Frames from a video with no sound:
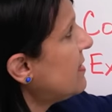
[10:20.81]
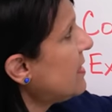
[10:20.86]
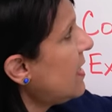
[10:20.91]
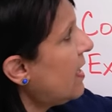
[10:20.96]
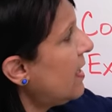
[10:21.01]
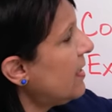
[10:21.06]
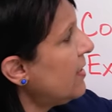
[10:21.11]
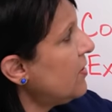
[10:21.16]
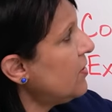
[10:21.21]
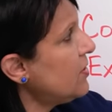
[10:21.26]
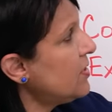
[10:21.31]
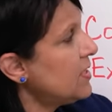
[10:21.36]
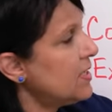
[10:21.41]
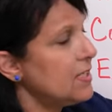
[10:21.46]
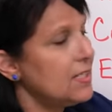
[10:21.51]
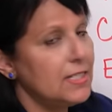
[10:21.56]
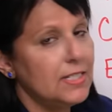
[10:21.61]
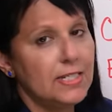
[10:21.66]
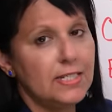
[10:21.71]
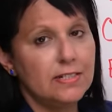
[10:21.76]
tires
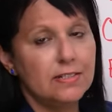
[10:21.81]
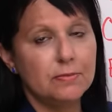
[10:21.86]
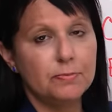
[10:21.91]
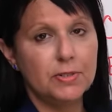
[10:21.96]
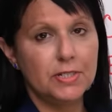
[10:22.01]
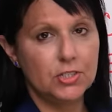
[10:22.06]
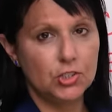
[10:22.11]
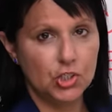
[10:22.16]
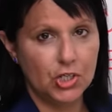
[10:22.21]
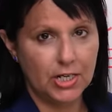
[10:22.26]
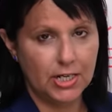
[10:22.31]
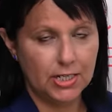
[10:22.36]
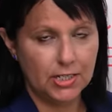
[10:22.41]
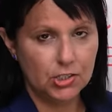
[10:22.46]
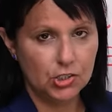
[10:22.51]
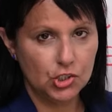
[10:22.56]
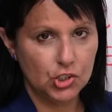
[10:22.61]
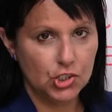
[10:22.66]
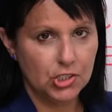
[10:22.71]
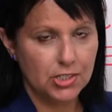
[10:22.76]
need to be
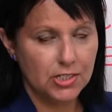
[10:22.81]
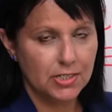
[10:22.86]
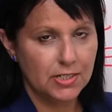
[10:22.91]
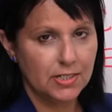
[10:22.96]
changed,